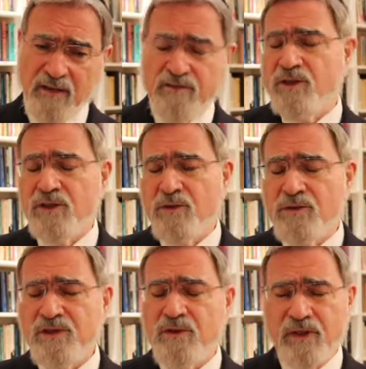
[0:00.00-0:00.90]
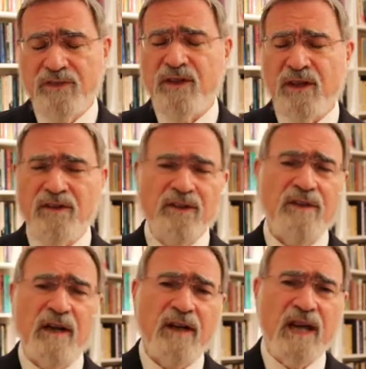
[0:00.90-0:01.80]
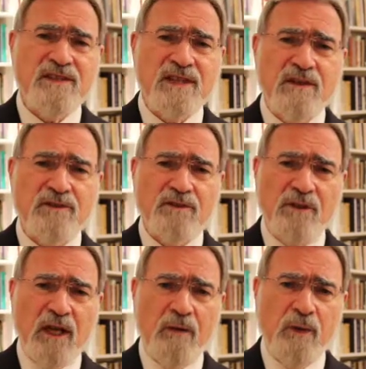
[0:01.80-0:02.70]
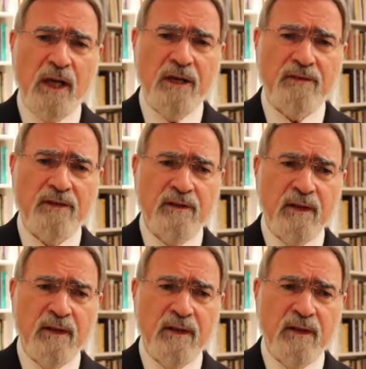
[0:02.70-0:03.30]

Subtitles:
of Jews to return to their ancestral homeland.